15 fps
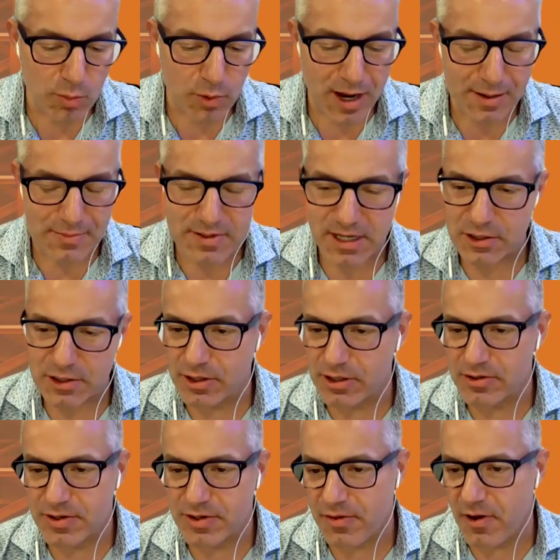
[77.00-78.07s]
or perhaps that
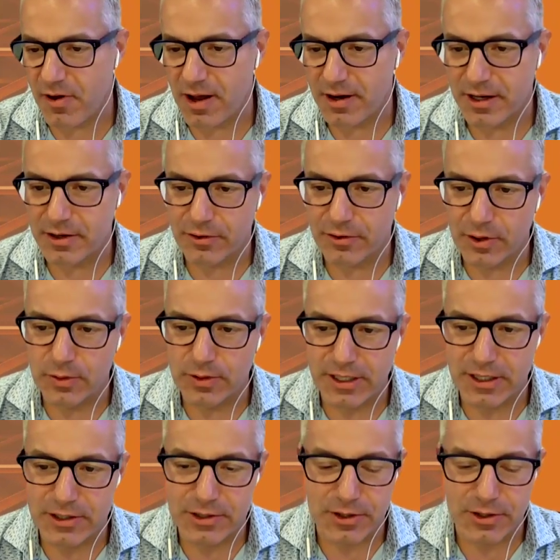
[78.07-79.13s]
triggers a thought in your own
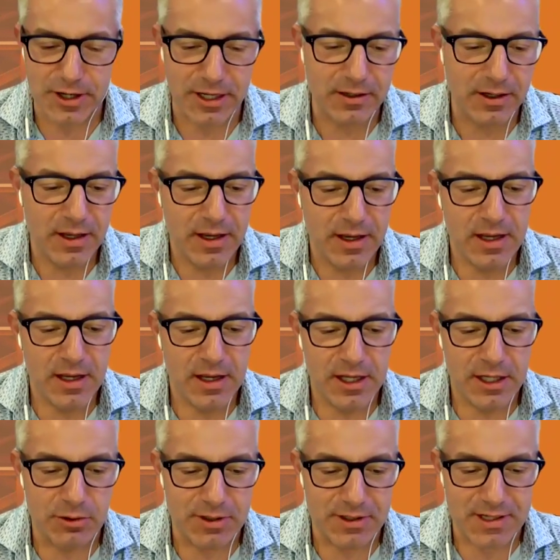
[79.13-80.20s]
lean journey,
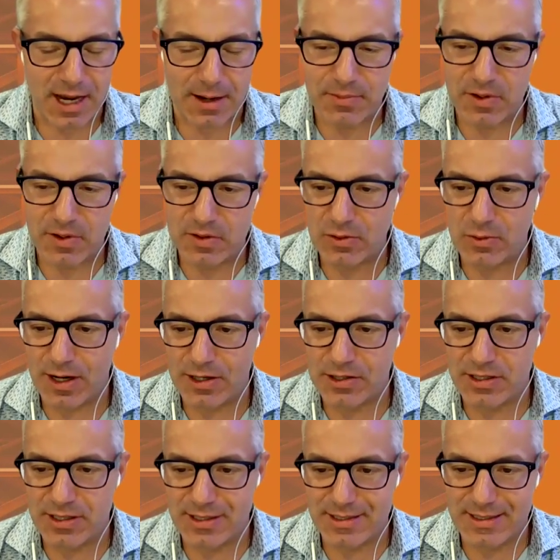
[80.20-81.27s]
you can type those
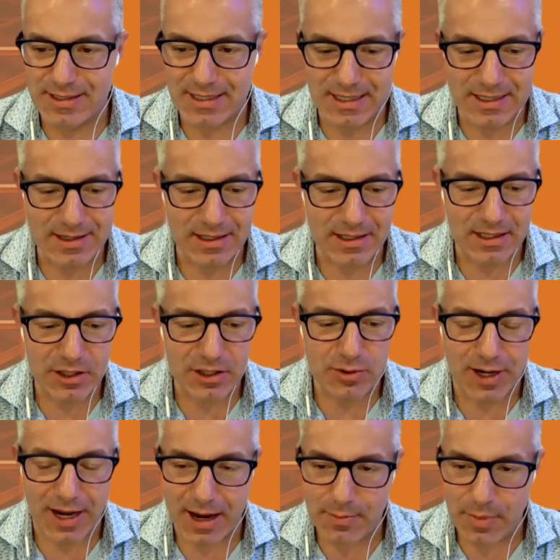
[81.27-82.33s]
questions in the
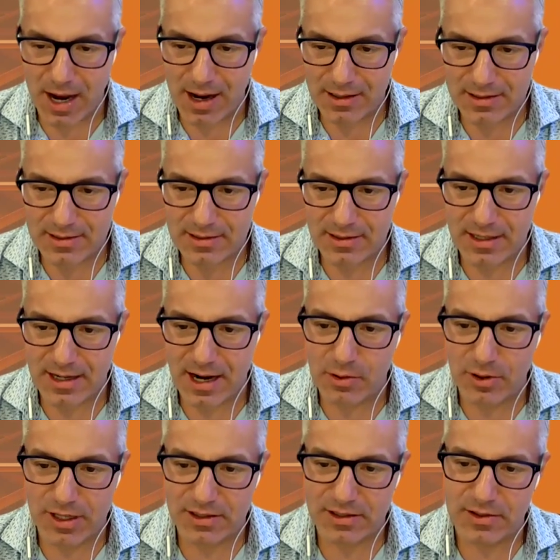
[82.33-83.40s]
Q&A box, and I
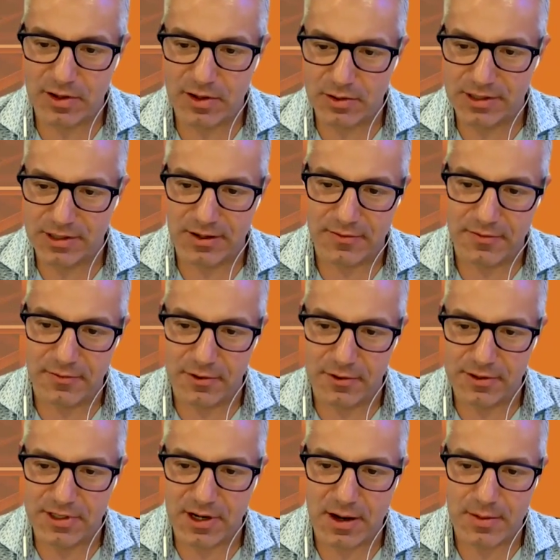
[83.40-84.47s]
will get to those in a
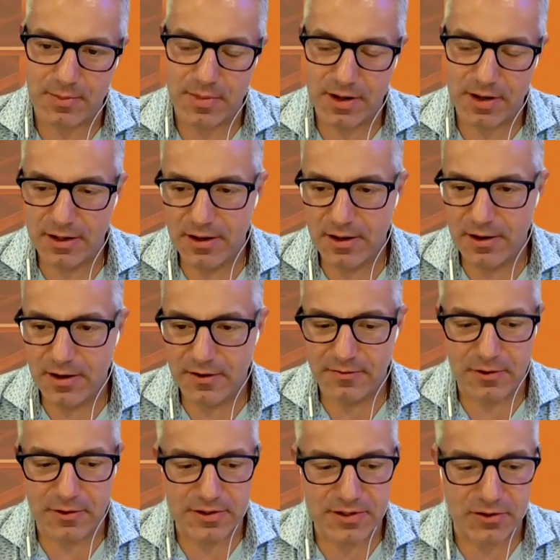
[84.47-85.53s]
first come,
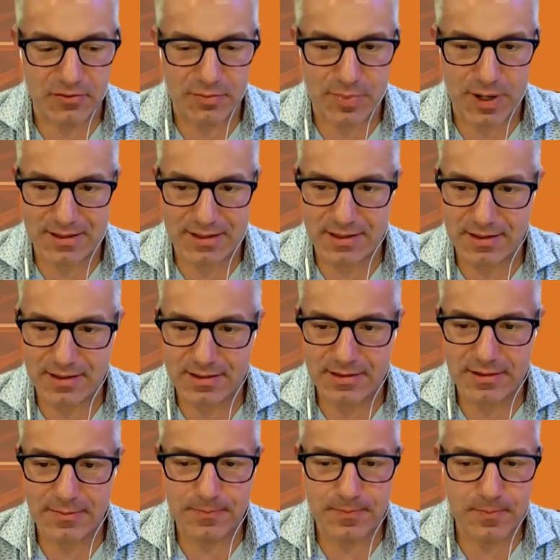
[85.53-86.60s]
first served
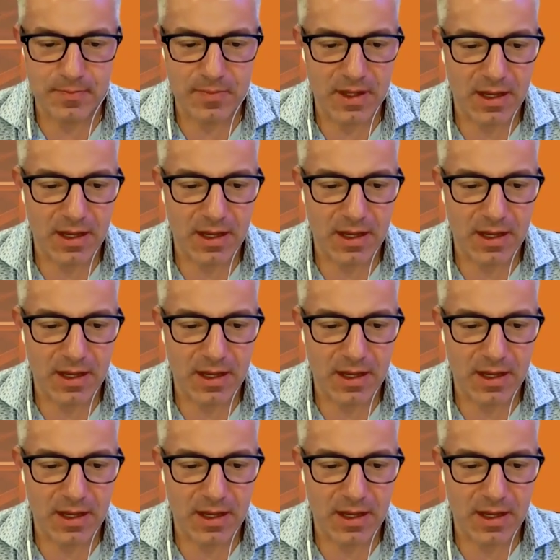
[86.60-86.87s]
basis.